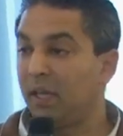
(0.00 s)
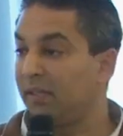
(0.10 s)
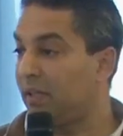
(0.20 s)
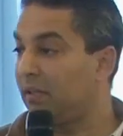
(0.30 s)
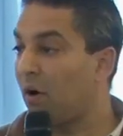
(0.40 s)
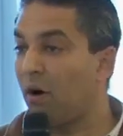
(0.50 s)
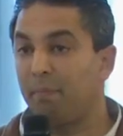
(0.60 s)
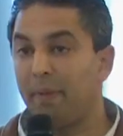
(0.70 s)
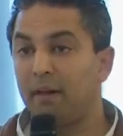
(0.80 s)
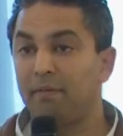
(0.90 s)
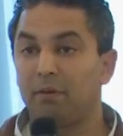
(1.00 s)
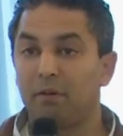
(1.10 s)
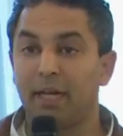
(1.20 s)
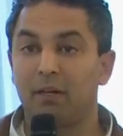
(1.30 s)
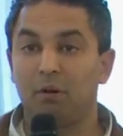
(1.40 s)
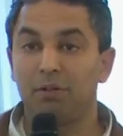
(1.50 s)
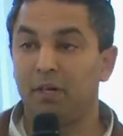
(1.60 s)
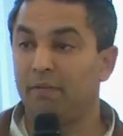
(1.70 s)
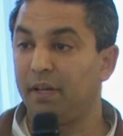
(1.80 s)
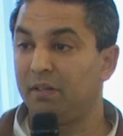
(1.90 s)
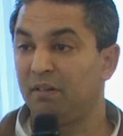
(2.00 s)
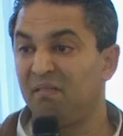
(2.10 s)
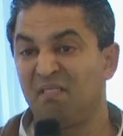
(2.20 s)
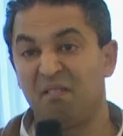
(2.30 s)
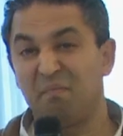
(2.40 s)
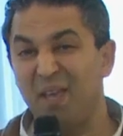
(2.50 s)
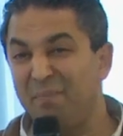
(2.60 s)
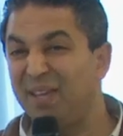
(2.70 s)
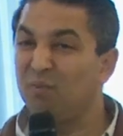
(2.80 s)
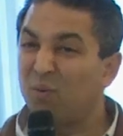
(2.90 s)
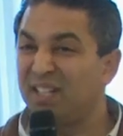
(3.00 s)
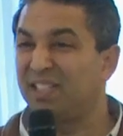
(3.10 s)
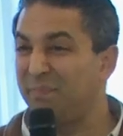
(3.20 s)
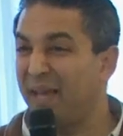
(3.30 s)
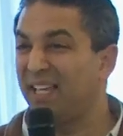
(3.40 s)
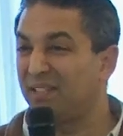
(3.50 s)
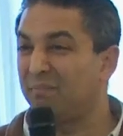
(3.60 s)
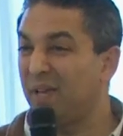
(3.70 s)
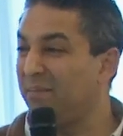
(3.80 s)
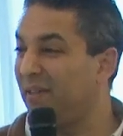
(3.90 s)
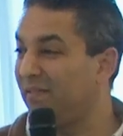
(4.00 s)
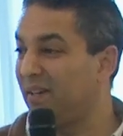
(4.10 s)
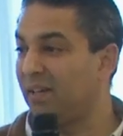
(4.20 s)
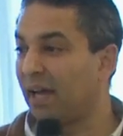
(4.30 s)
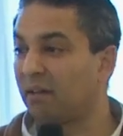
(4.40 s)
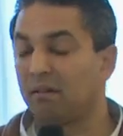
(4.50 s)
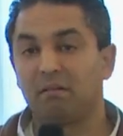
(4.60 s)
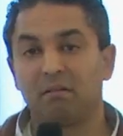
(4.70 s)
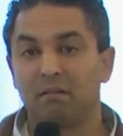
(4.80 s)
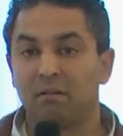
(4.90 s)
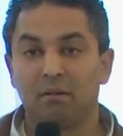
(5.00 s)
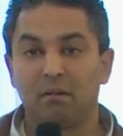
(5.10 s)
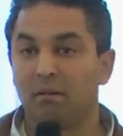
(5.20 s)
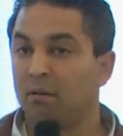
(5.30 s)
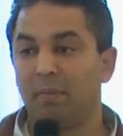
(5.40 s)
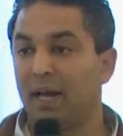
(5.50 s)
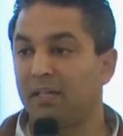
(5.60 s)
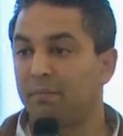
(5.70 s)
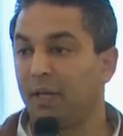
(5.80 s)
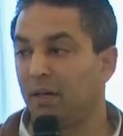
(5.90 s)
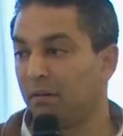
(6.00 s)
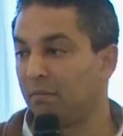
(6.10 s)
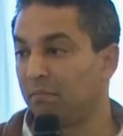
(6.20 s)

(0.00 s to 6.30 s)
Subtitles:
Is it the hotbed for technology innovation? Maybe in one space, maybe fintech, but it hasn't been.